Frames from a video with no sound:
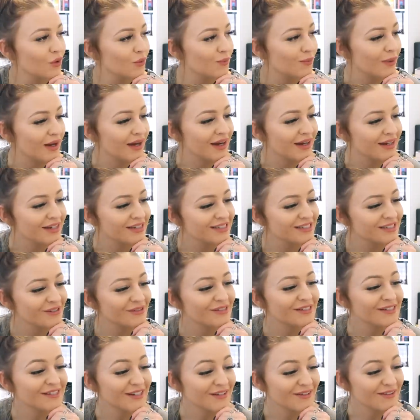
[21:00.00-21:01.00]
or bags, so
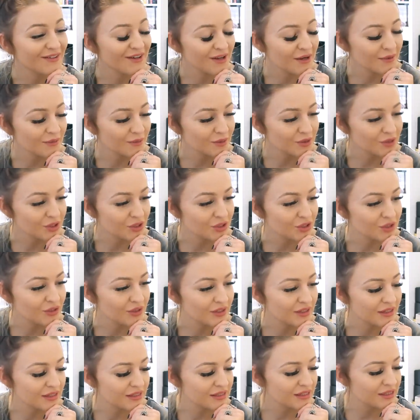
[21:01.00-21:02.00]
I don't know how I'm going to do
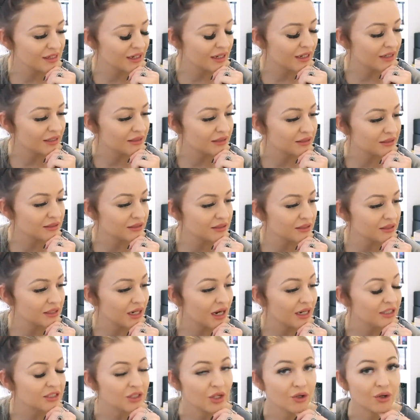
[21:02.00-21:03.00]
this, and
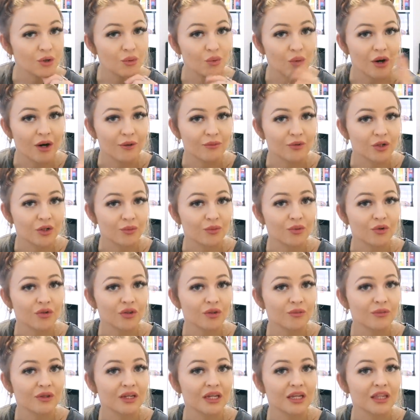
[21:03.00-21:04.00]
I don't know where I'm going to put
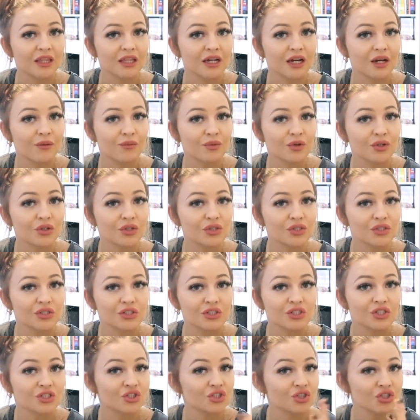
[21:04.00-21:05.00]
them either, because
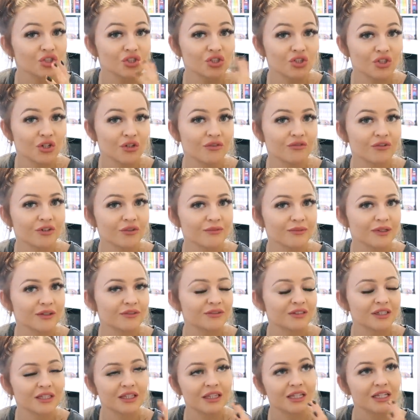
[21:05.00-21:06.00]
there's just no room
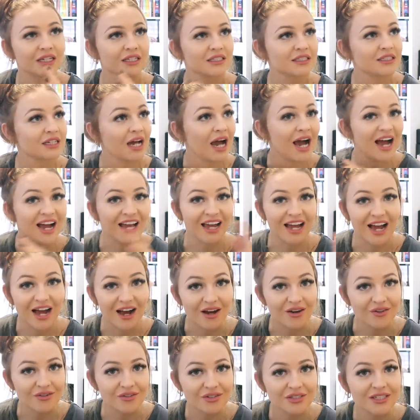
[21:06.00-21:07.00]
left in the entire
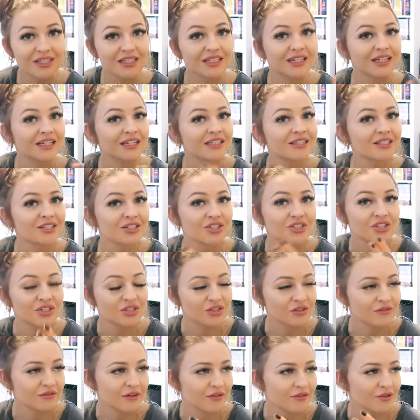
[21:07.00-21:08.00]
house. Like, there's just
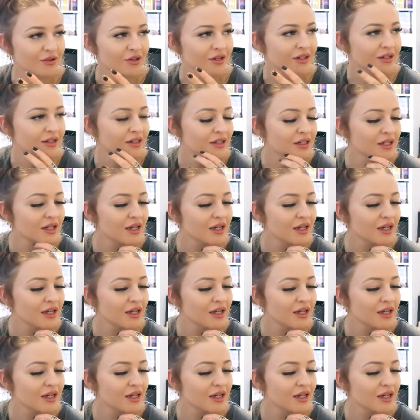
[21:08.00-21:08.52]
stuff everywhere.